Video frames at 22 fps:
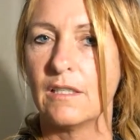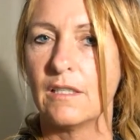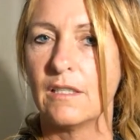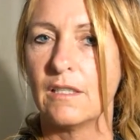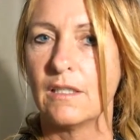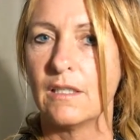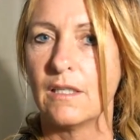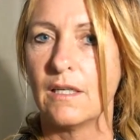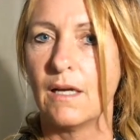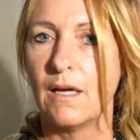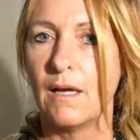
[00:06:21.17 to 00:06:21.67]

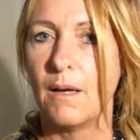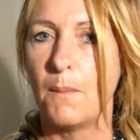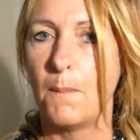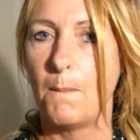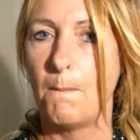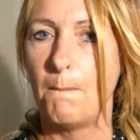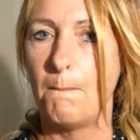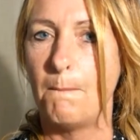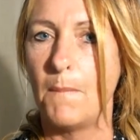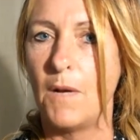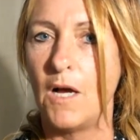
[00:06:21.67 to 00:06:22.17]

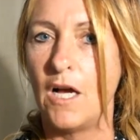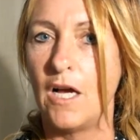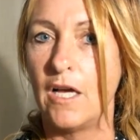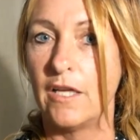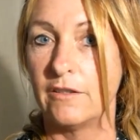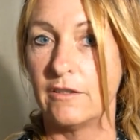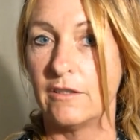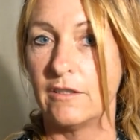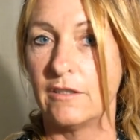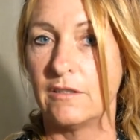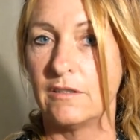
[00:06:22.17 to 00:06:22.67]
model
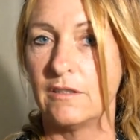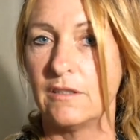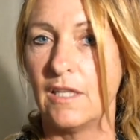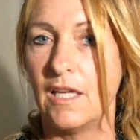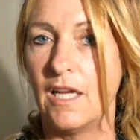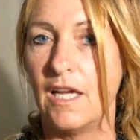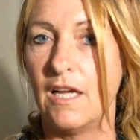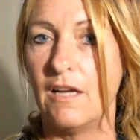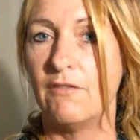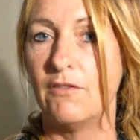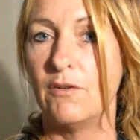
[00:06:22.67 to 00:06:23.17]
of a
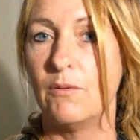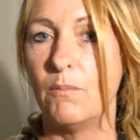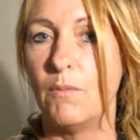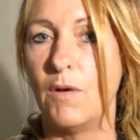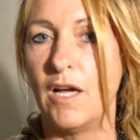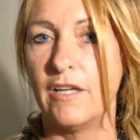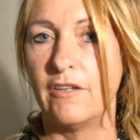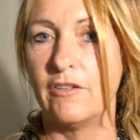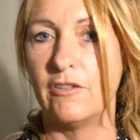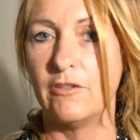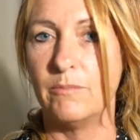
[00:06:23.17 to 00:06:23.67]
modern major
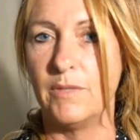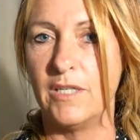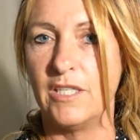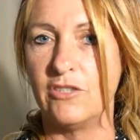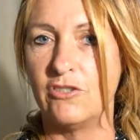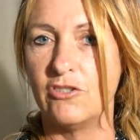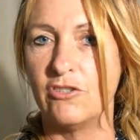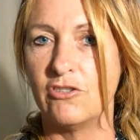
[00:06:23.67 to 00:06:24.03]
general.